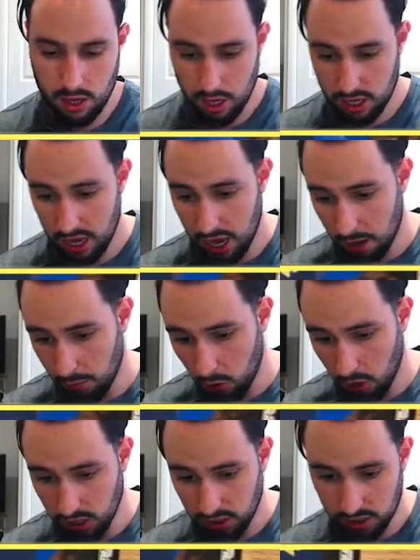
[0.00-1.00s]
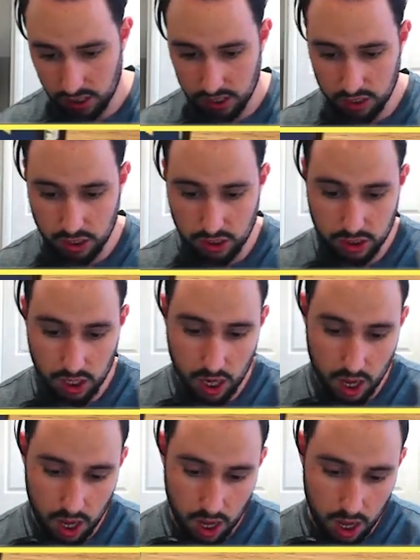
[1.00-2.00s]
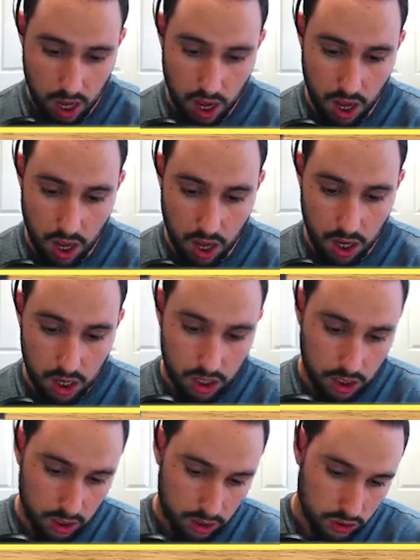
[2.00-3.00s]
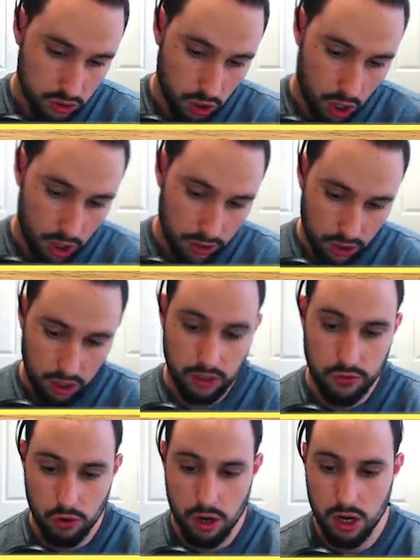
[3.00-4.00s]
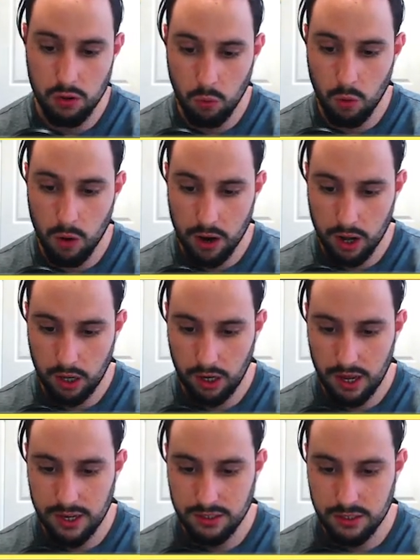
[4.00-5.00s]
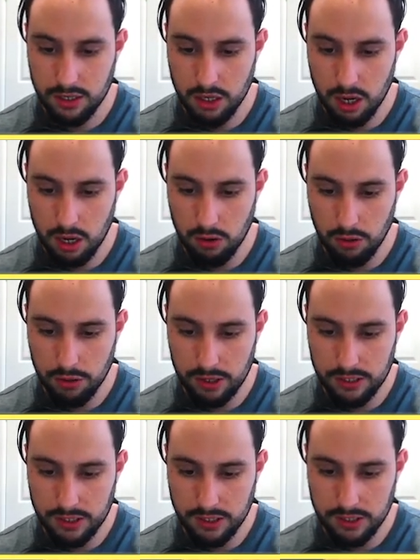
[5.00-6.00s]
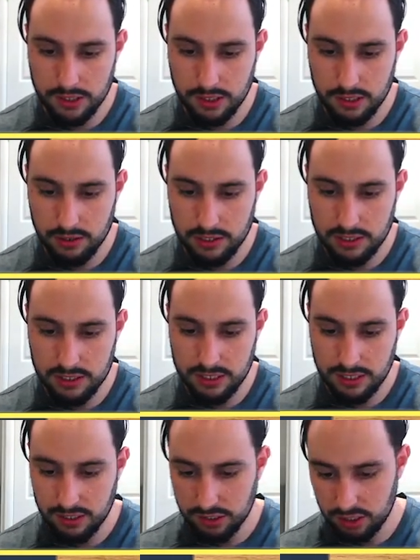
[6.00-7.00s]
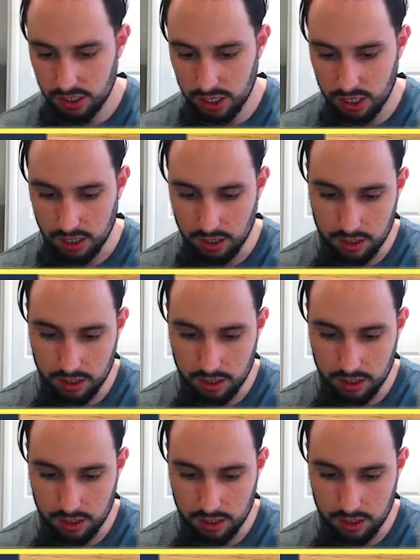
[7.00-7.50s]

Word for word: Cowboys signature! Scott Drink Water, let's go. Authentic series signature.